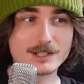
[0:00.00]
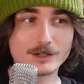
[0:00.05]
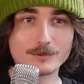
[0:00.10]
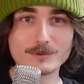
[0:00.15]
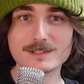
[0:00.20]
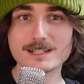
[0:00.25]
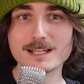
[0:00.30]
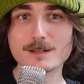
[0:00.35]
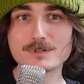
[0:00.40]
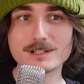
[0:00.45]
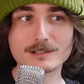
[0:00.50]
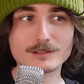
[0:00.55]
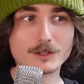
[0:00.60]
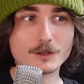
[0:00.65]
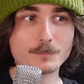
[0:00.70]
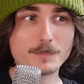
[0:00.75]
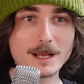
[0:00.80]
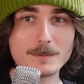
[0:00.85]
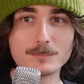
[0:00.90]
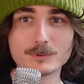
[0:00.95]
So it seems a
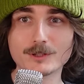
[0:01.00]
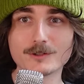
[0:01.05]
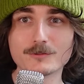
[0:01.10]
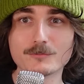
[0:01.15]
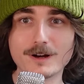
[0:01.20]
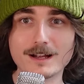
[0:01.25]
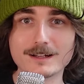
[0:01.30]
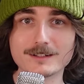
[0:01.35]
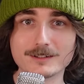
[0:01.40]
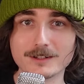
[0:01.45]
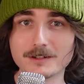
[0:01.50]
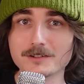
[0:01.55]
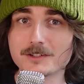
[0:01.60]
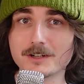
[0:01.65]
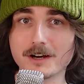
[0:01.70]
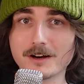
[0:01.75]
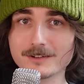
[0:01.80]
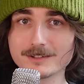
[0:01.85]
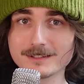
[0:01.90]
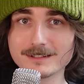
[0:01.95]
lot of people who went got
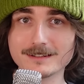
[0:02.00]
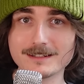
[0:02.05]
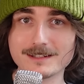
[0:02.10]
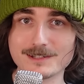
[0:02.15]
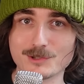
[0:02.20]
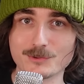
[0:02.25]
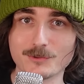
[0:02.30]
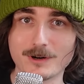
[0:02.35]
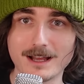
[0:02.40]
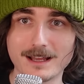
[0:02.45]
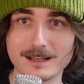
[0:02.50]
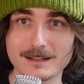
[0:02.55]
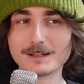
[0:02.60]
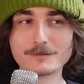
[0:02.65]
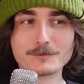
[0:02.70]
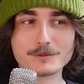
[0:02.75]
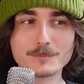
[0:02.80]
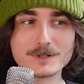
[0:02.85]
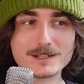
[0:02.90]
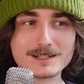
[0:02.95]
conned in this way.
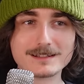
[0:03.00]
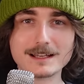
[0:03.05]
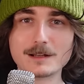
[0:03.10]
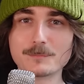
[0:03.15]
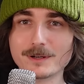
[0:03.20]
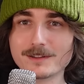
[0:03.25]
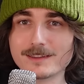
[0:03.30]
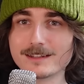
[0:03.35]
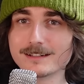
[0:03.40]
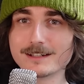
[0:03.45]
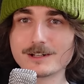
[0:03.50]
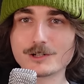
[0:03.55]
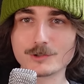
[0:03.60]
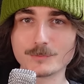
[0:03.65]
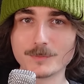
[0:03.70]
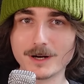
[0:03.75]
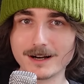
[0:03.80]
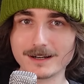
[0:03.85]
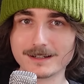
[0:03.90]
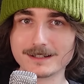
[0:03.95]
They were misled by the
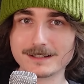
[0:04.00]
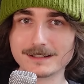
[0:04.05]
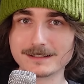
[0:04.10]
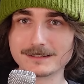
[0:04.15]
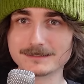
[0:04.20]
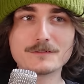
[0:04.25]
initial marketing.